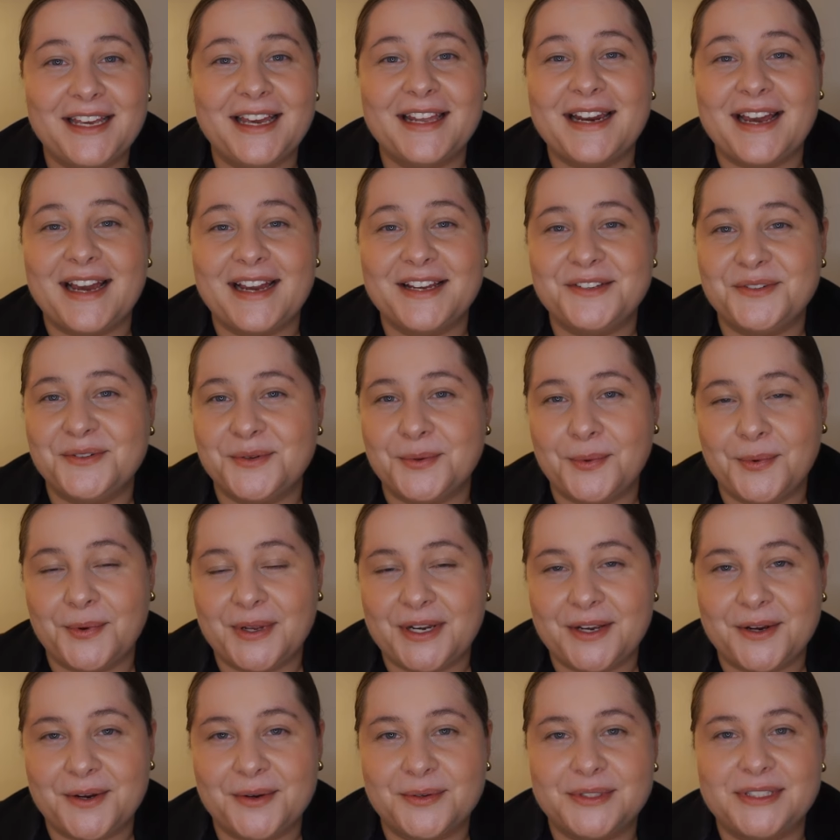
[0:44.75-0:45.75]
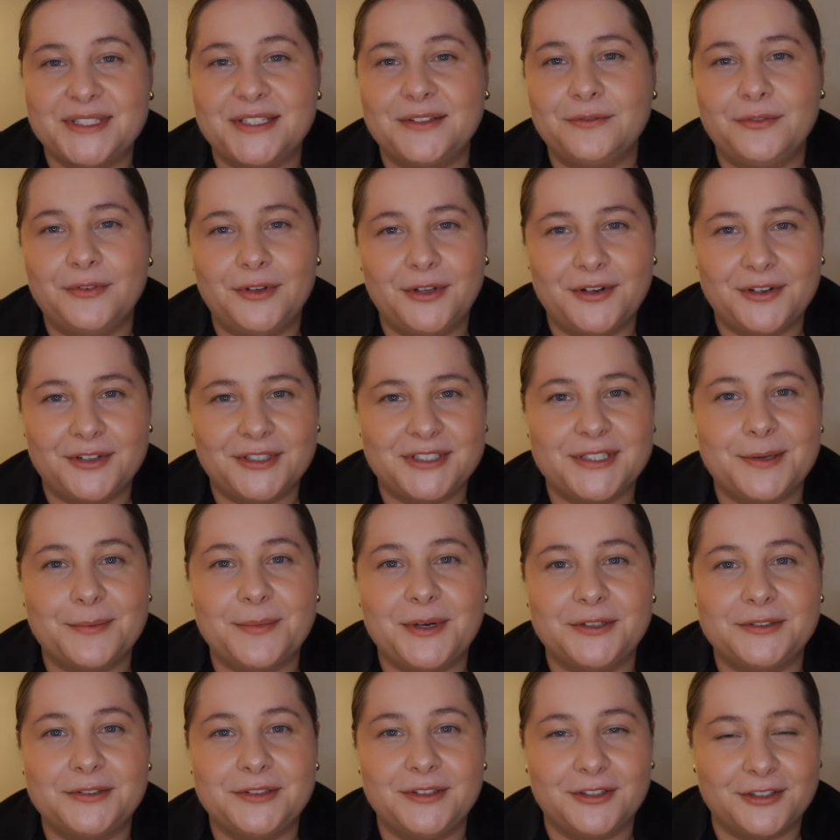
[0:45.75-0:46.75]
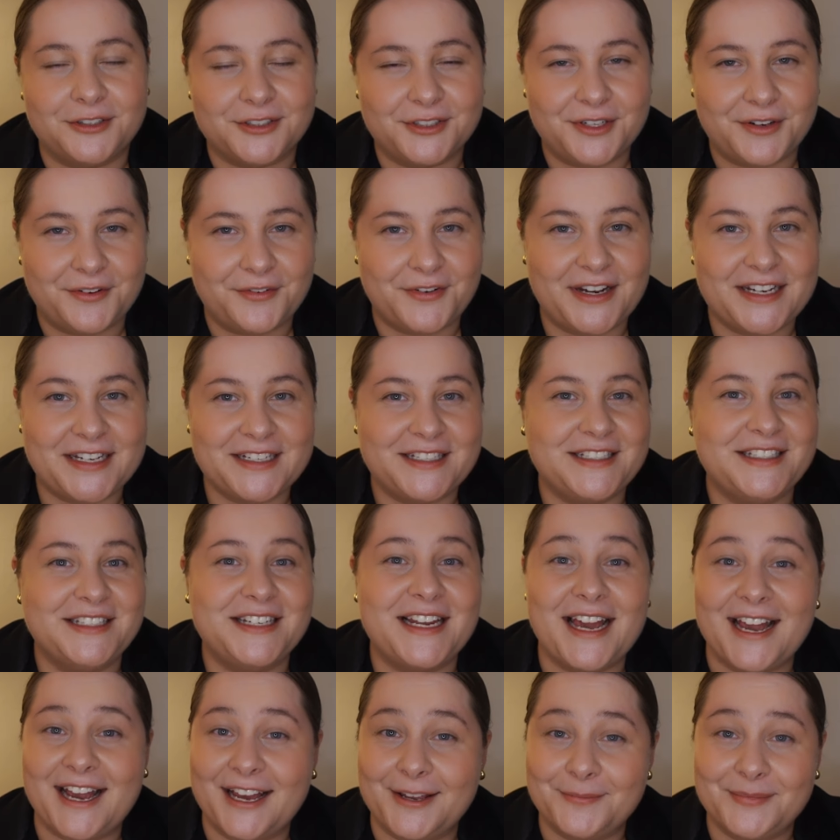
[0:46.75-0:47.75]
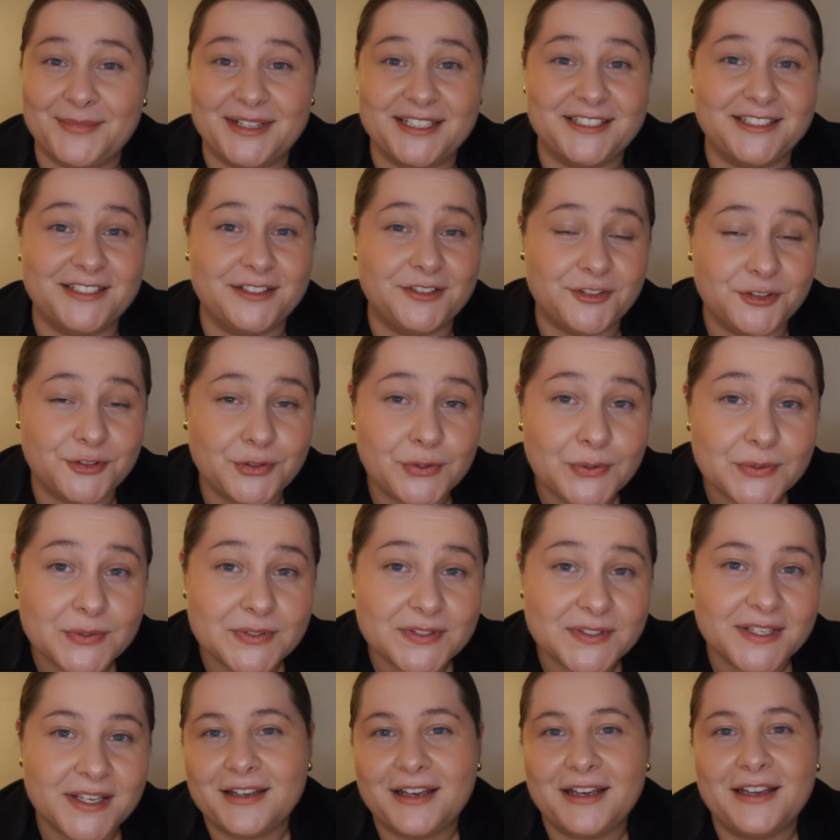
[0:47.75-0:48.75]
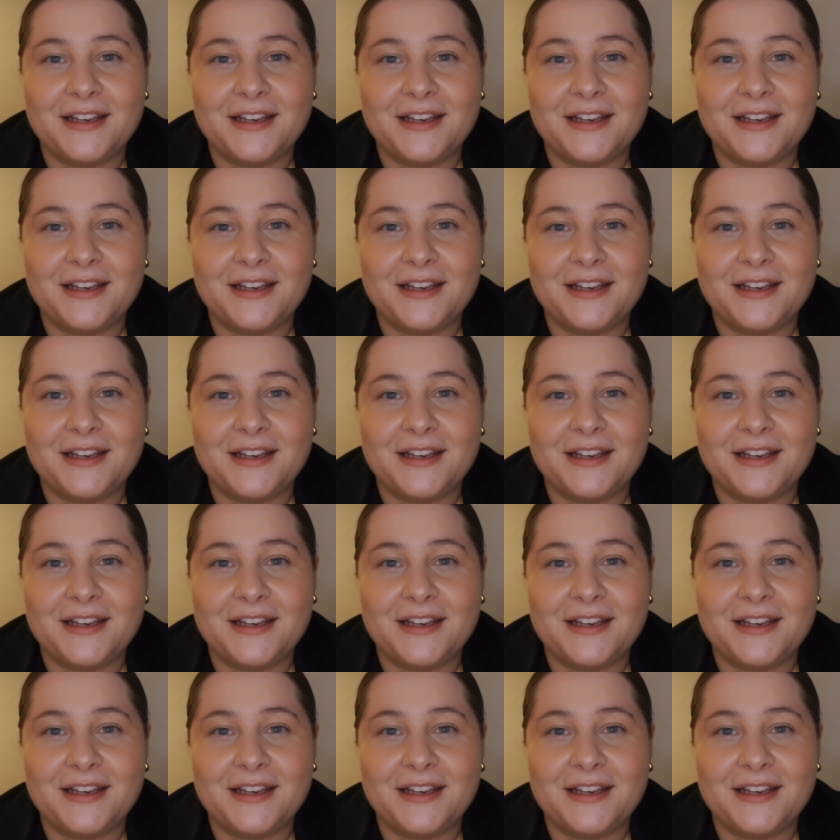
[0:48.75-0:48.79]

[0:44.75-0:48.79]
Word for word: and I do videos and vlogs about luxury fashion, handbags and shoes,